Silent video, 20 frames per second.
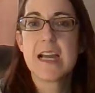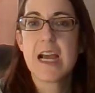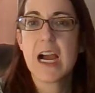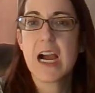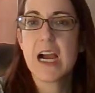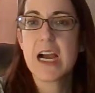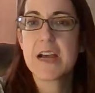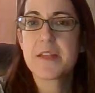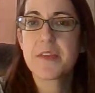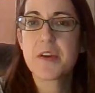
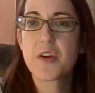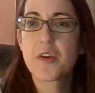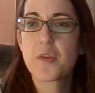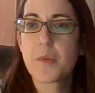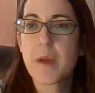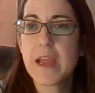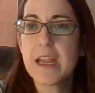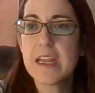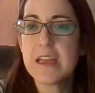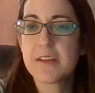The
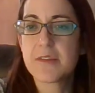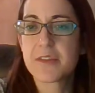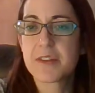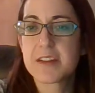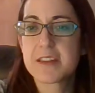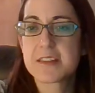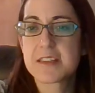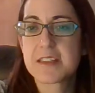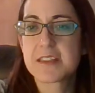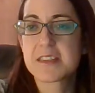grading for
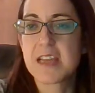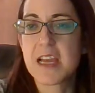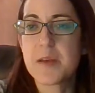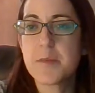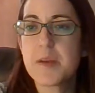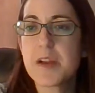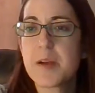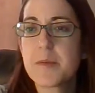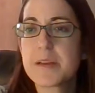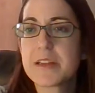this
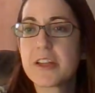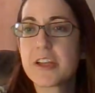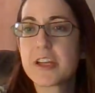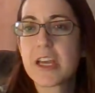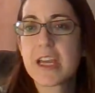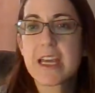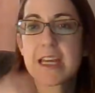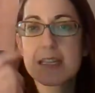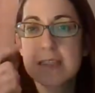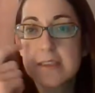assignment, I'll be
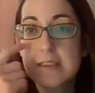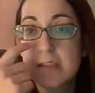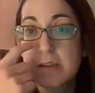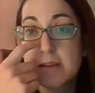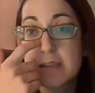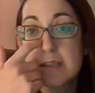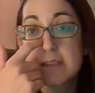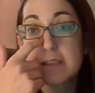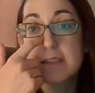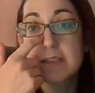looking at a
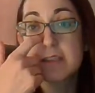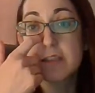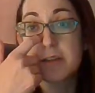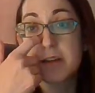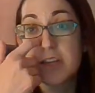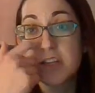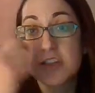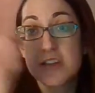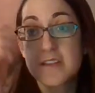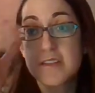serious
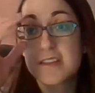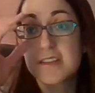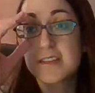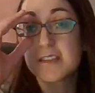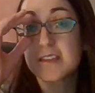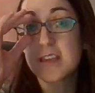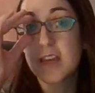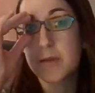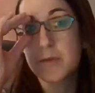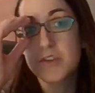consideration of this
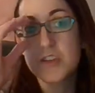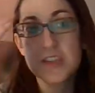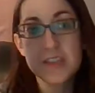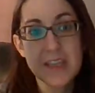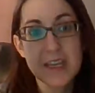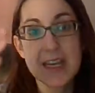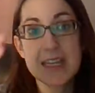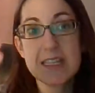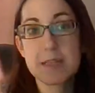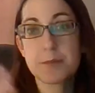assignment, just
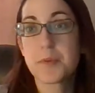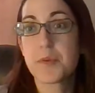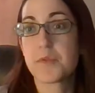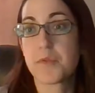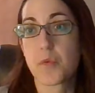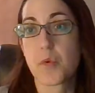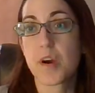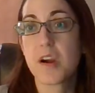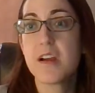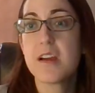like I did
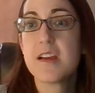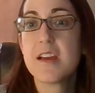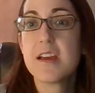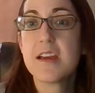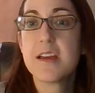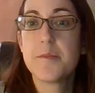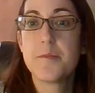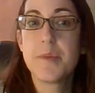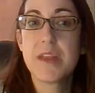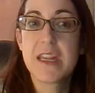before,
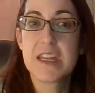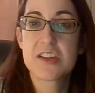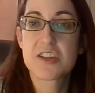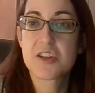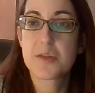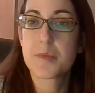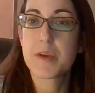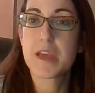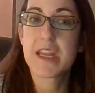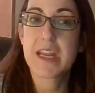meaning it
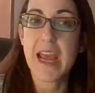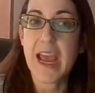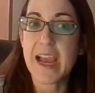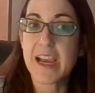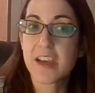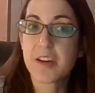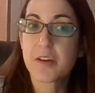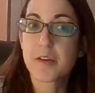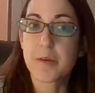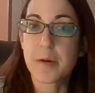should be an
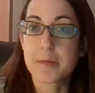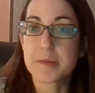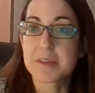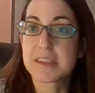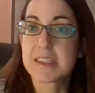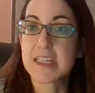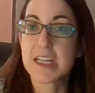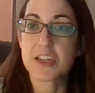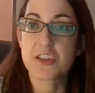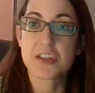accurate
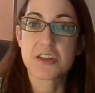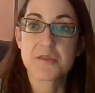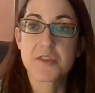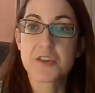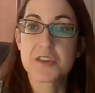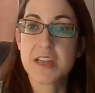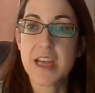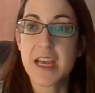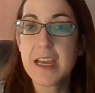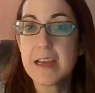representation of
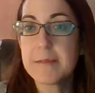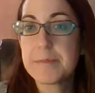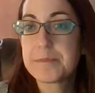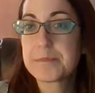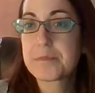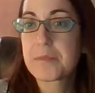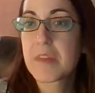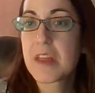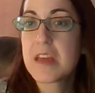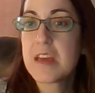your day.
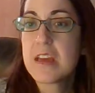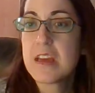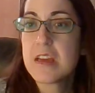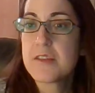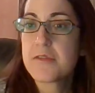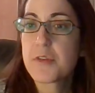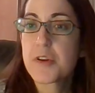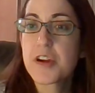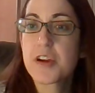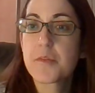
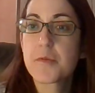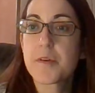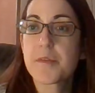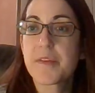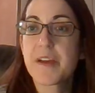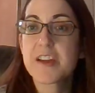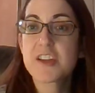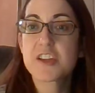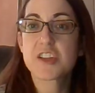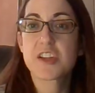For your
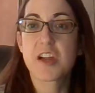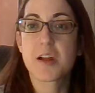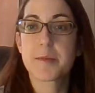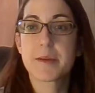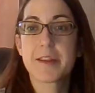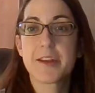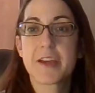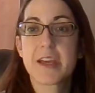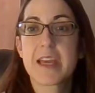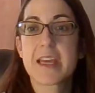reflection, I'll
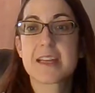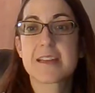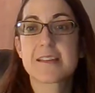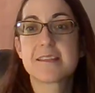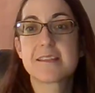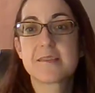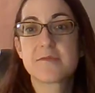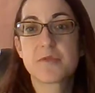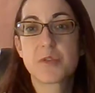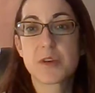be looking at a
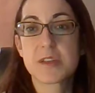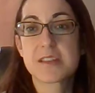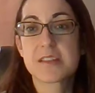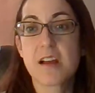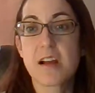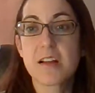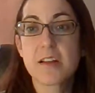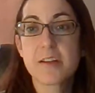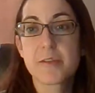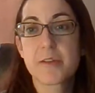
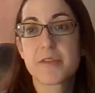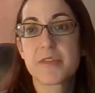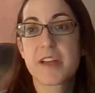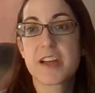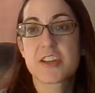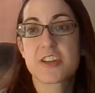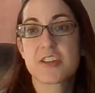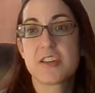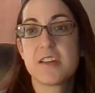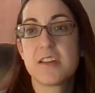solid
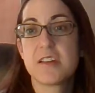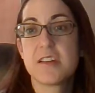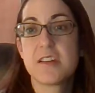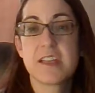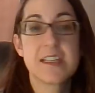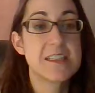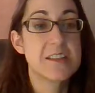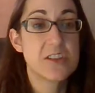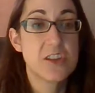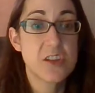reflection,
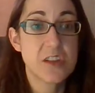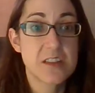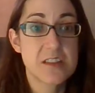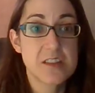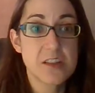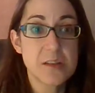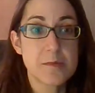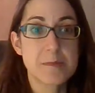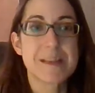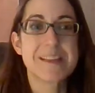
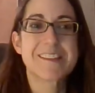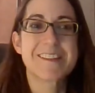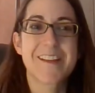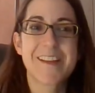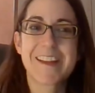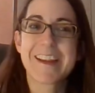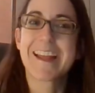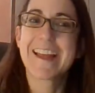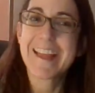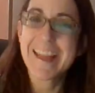a
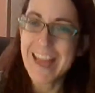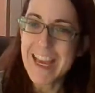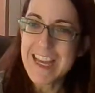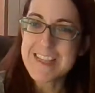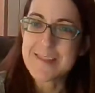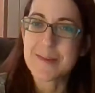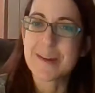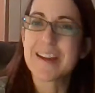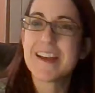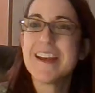solid
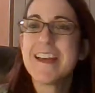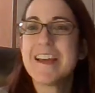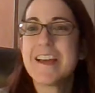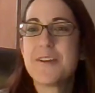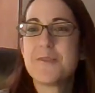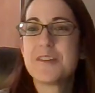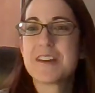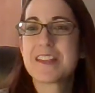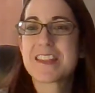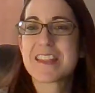engagement
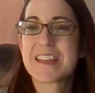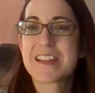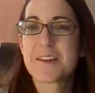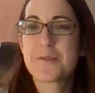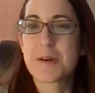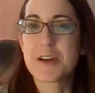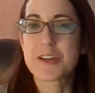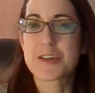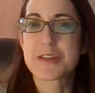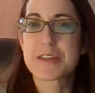with the
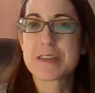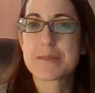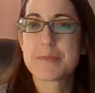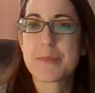questions